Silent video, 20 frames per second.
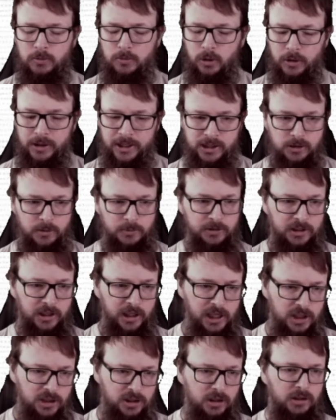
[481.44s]

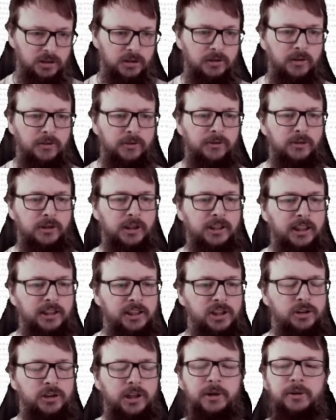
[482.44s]
instrumentation for data
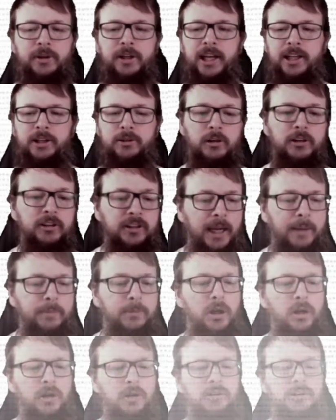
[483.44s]
dictionary and runtime code.